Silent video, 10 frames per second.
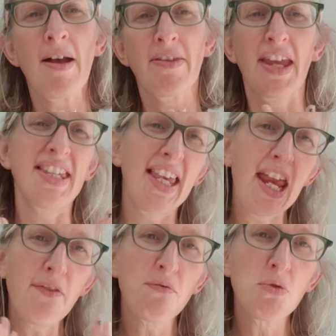they
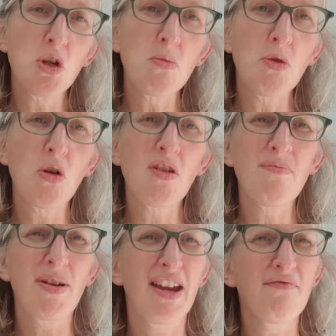say from
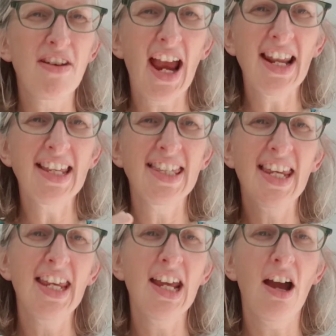newborn, but in
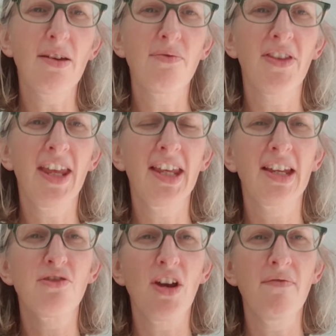reality, I
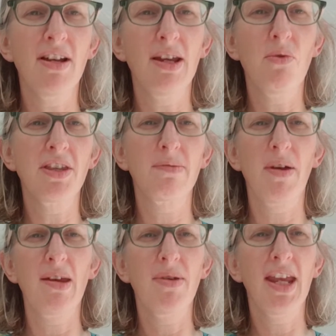think generally once
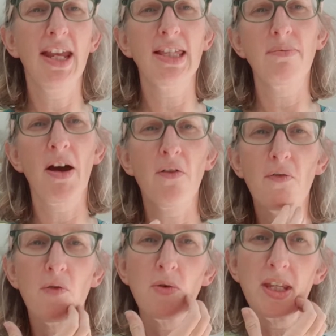baby hits
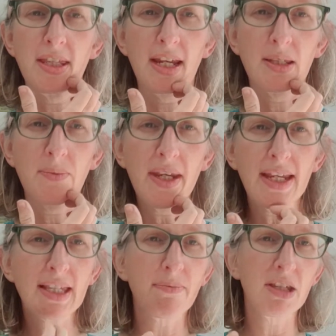about 4 to 6
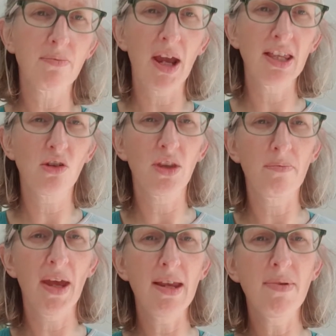weeks, but depends on the
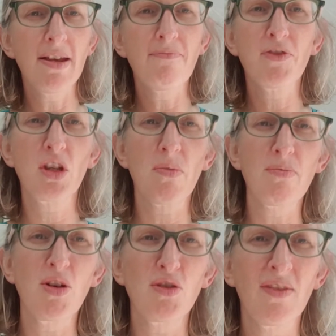baby. So my
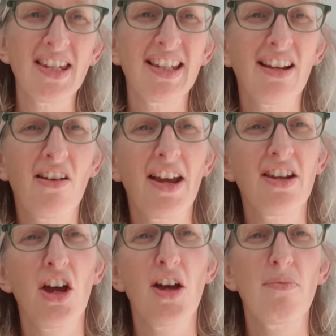most recent
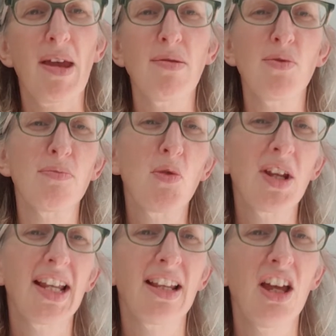client, her baby was born
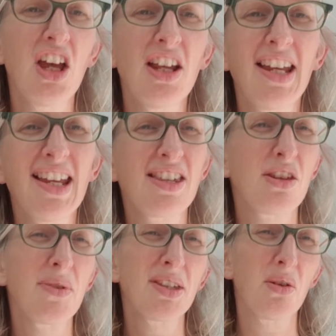a little early, and
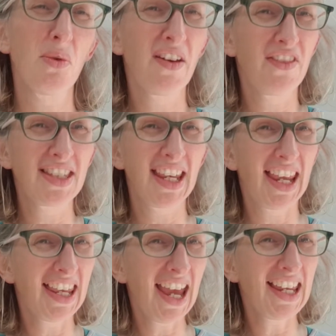so isn't quite fitting
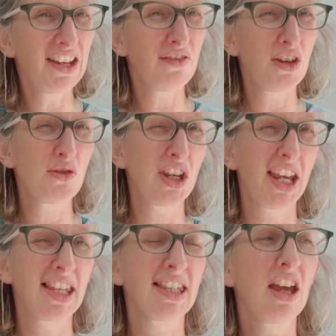it yet, even though she
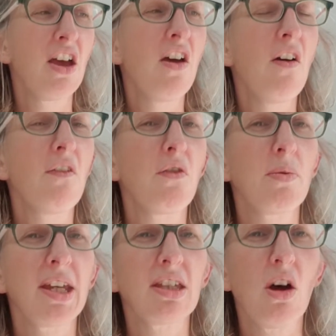is 4
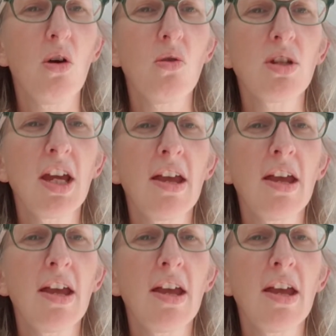weeks old.